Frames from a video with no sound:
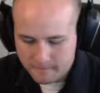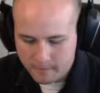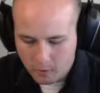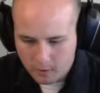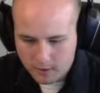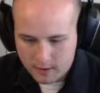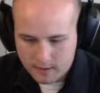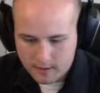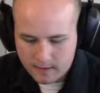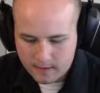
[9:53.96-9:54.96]

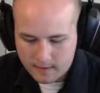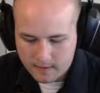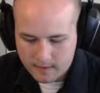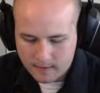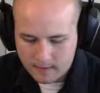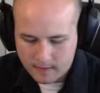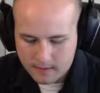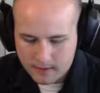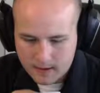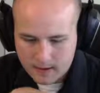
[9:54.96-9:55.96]
4.
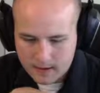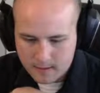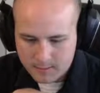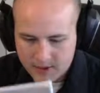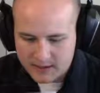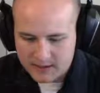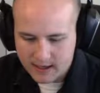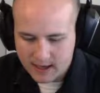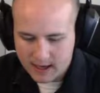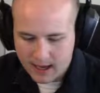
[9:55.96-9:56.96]
Because
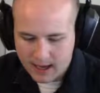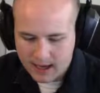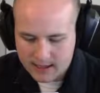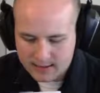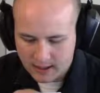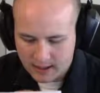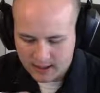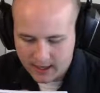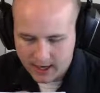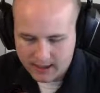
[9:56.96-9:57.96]
A is
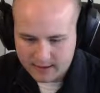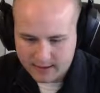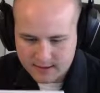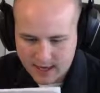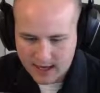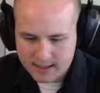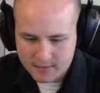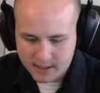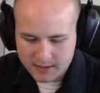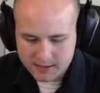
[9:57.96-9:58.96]
likely 8. Because A is
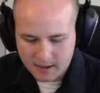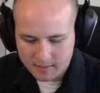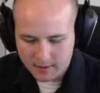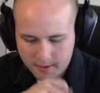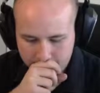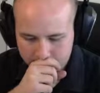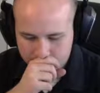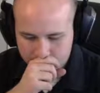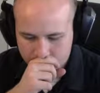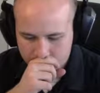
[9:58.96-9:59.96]
the biggest number.
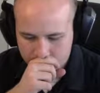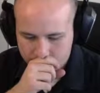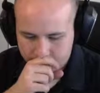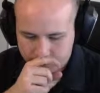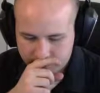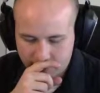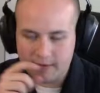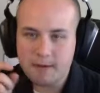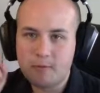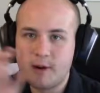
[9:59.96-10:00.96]
So I
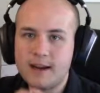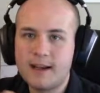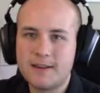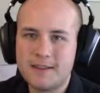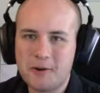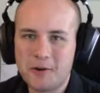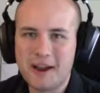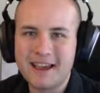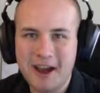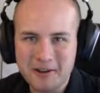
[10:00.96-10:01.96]
had them written out in the order
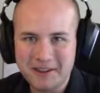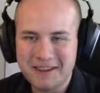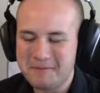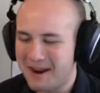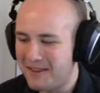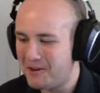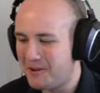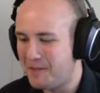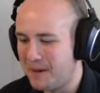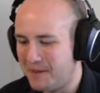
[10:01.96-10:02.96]
I calculated them, not in the
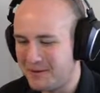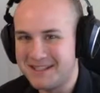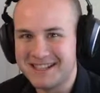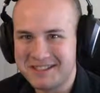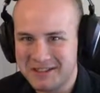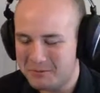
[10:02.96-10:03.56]
order that made the most sense to